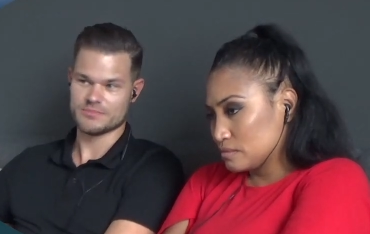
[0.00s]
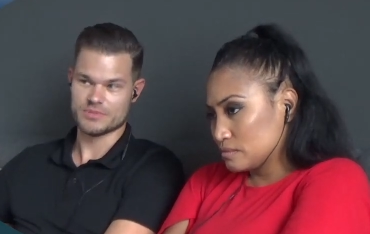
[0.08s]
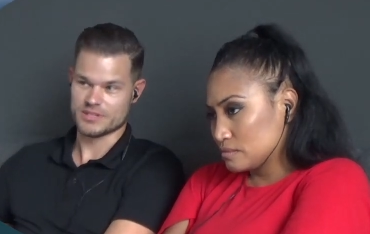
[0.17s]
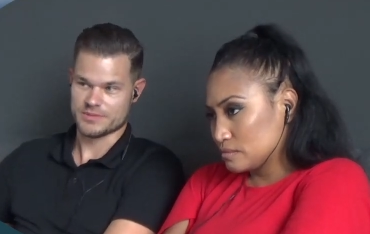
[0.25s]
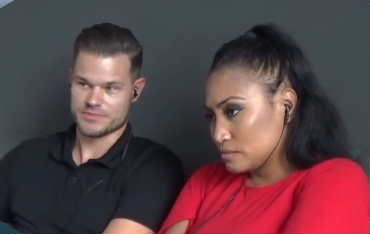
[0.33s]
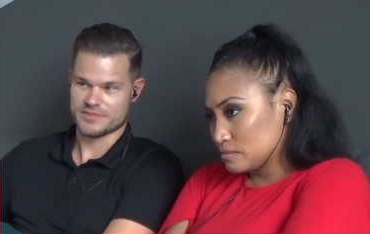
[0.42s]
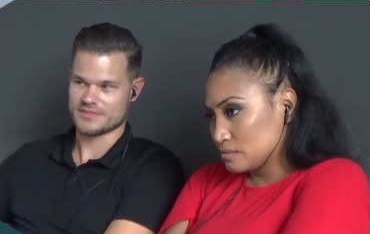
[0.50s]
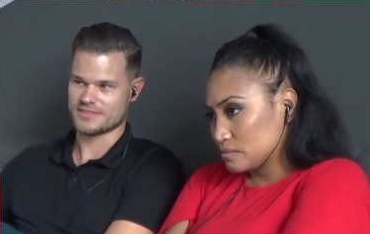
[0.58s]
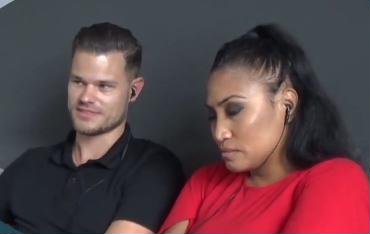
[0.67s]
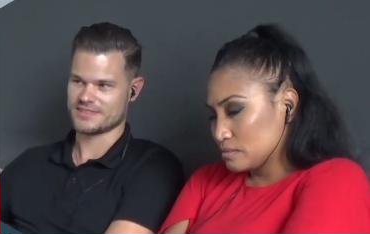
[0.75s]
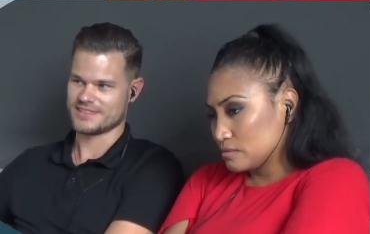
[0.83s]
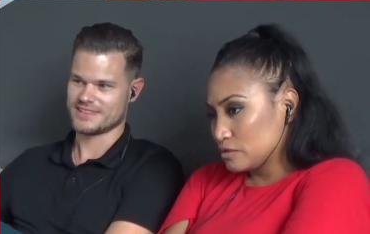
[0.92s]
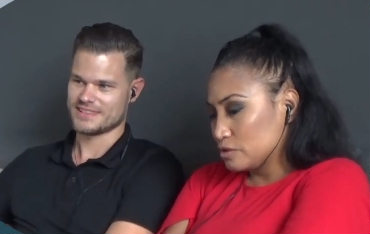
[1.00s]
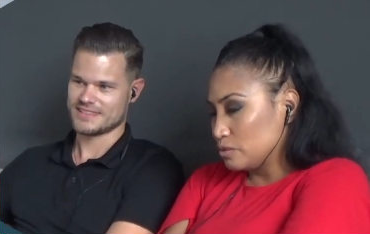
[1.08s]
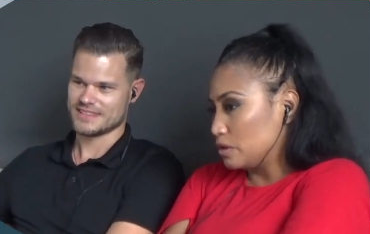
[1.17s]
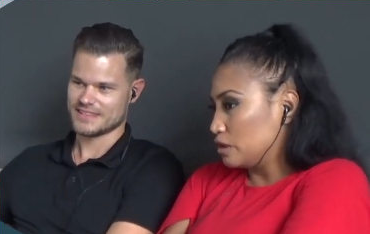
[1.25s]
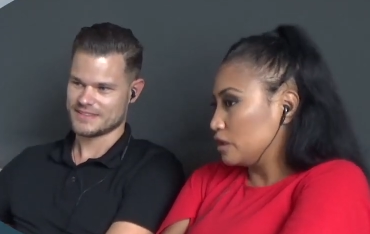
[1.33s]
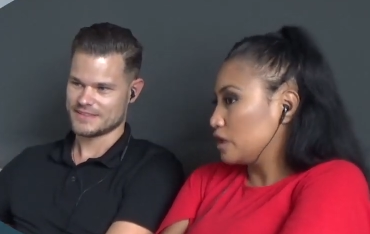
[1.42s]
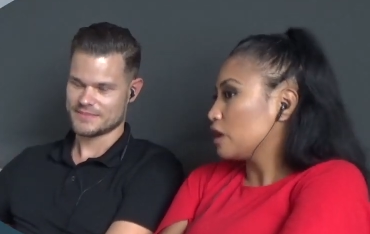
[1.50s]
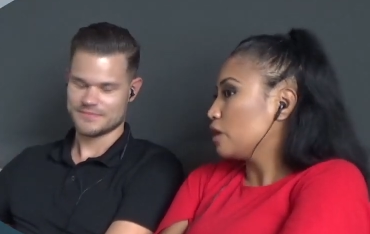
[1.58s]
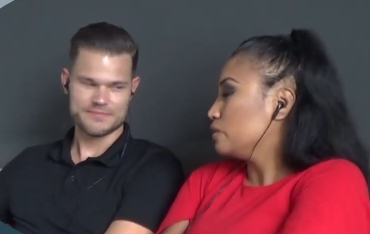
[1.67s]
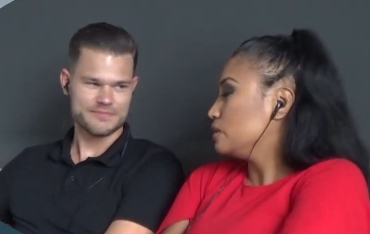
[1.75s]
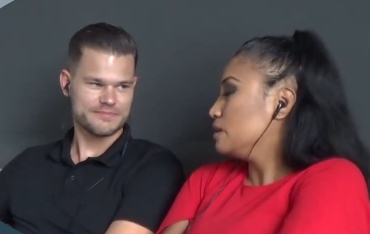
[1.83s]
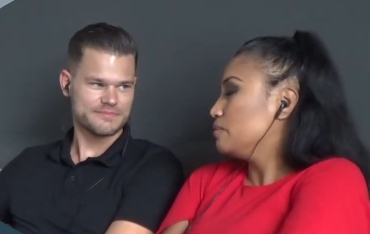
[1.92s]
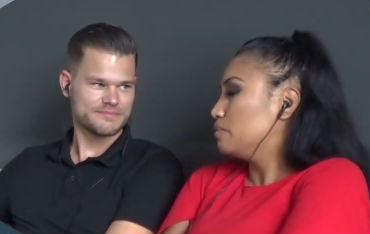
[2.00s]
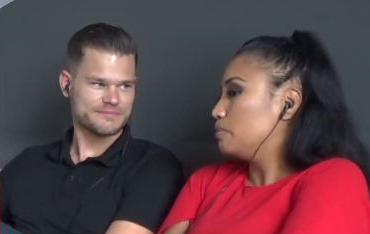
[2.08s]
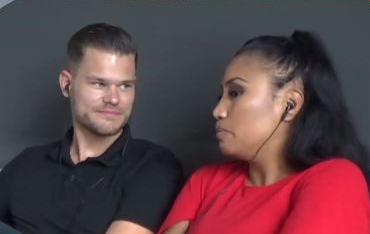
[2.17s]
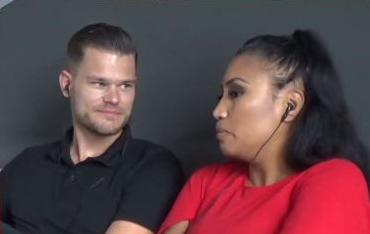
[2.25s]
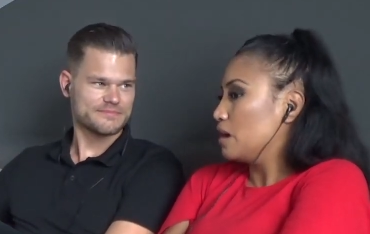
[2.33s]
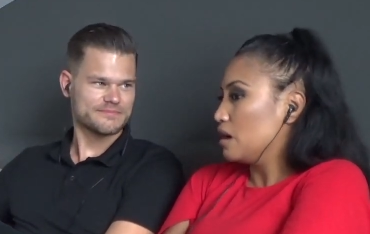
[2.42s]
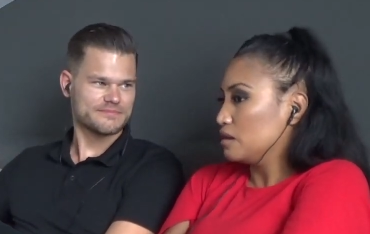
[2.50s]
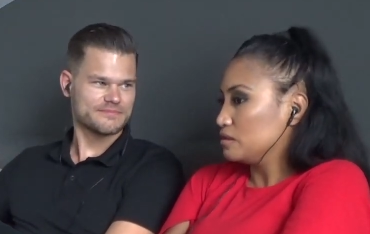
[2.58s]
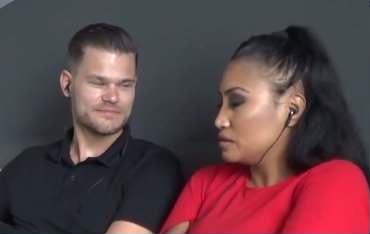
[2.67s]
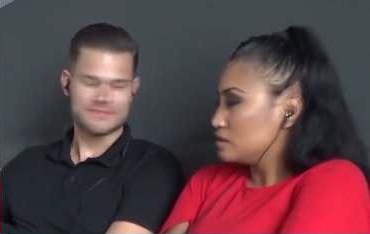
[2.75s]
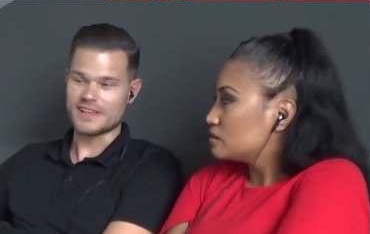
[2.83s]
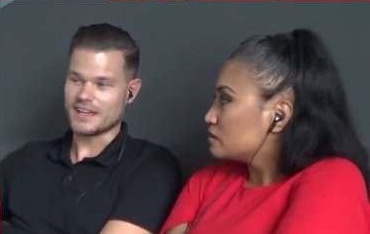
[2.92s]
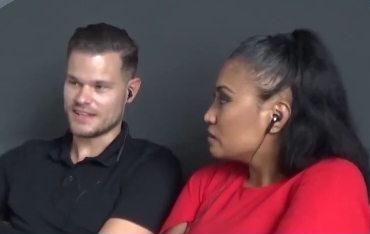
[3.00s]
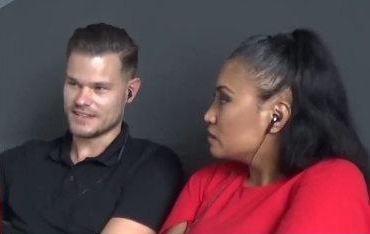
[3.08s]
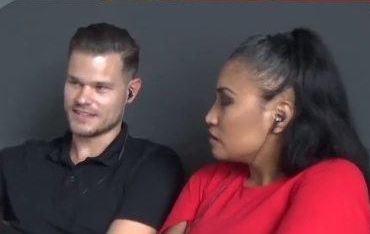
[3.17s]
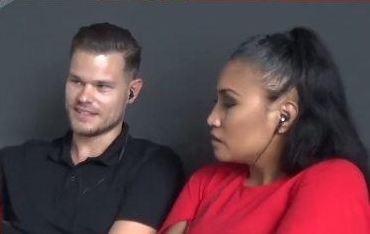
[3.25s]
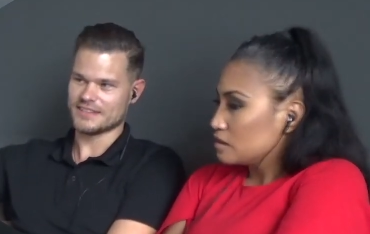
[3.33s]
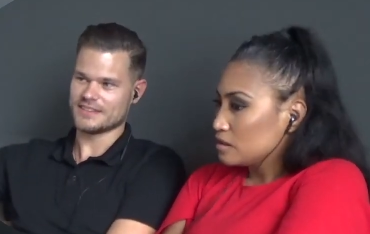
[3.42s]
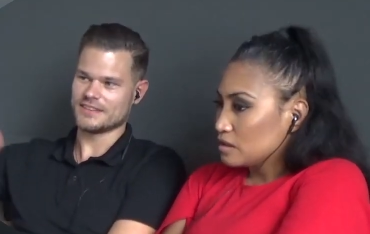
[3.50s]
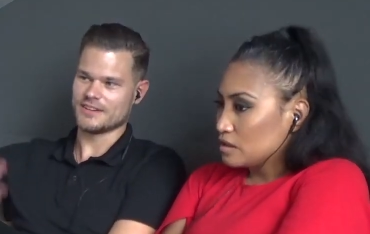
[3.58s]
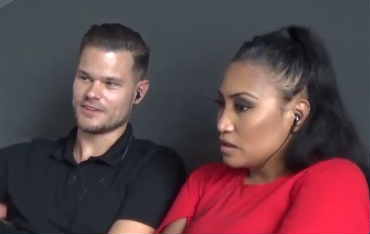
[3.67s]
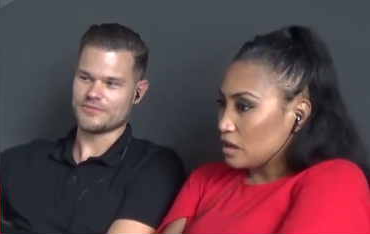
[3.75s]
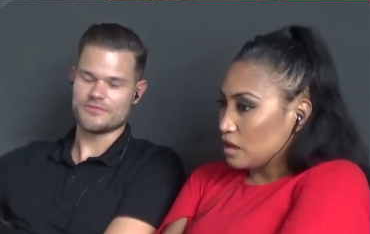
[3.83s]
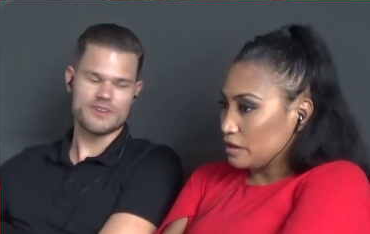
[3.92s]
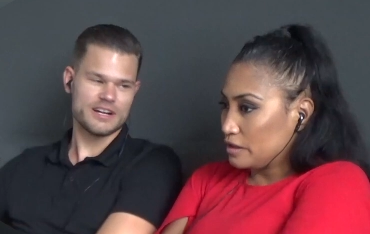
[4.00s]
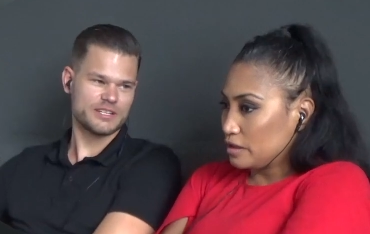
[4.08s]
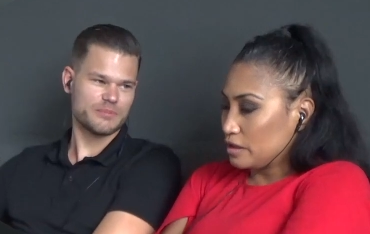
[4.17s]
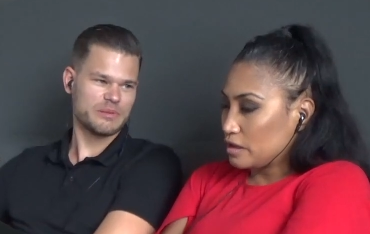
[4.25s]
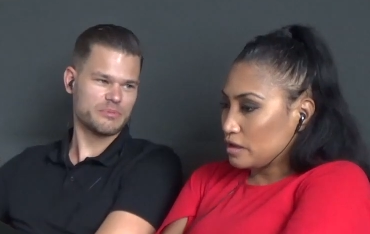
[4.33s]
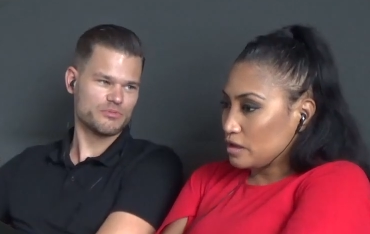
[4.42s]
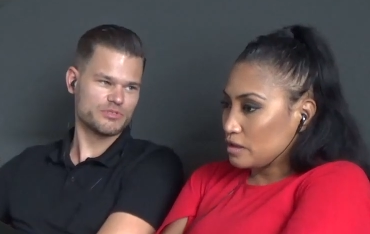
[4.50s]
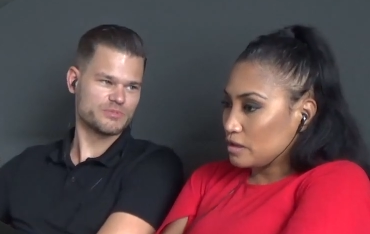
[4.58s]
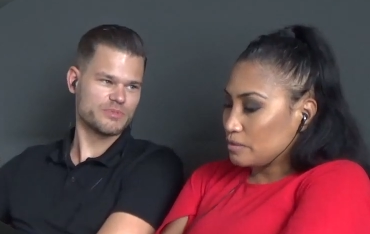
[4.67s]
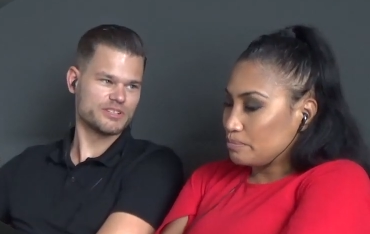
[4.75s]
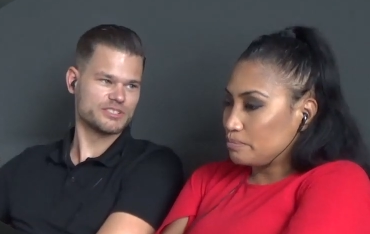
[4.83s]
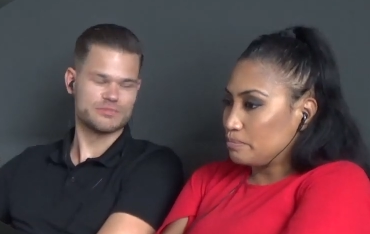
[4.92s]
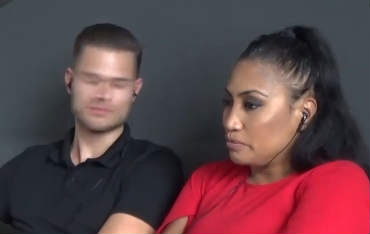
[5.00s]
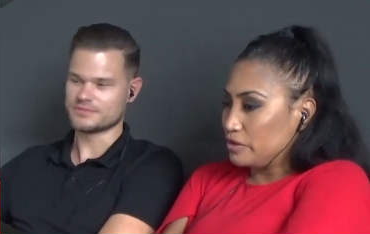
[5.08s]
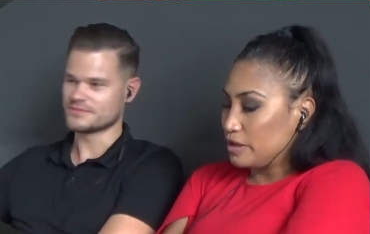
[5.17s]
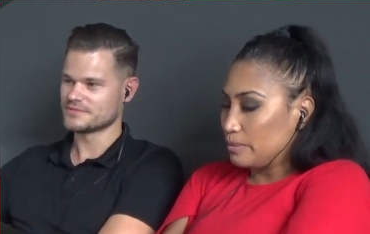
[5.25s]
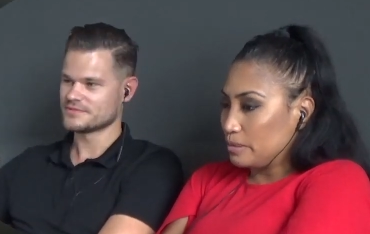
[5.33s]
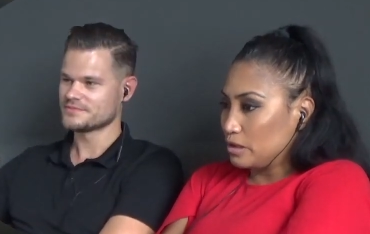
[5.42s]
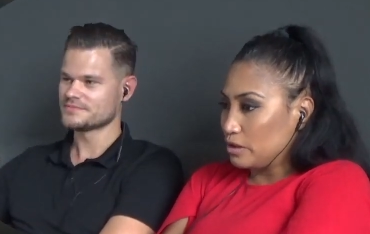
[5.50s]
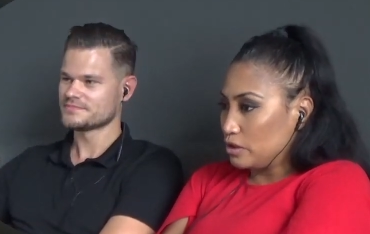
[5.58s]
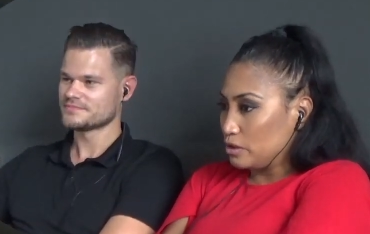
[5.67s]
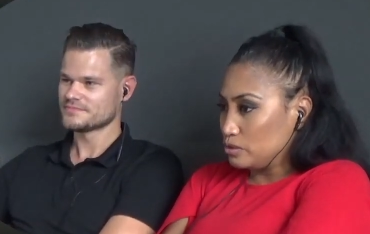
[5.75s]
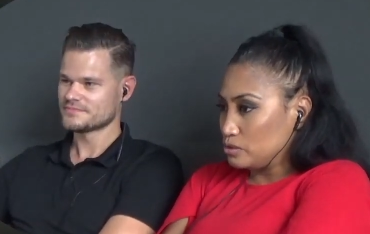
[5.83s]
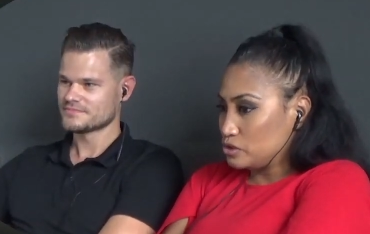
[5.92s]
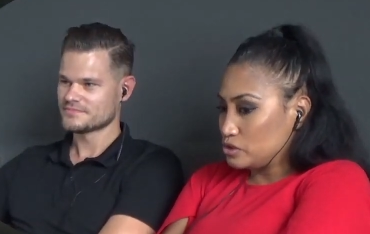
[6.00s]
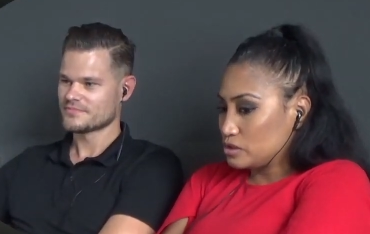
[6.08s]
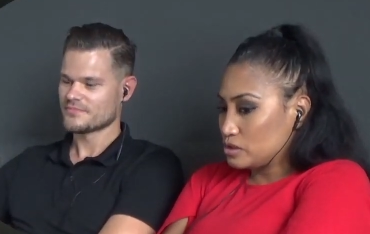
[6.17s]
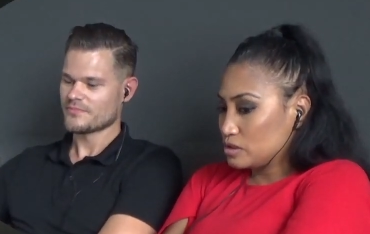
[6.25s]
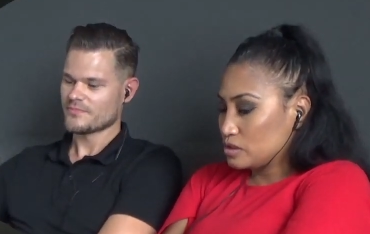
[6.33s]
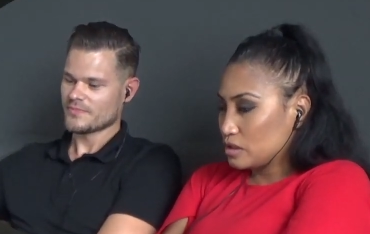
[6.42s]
Speaker 1: the bombs.
Speaker 2: Well, not only Bond.
Speaker 1: And, you know, find the people responsible. Double O's.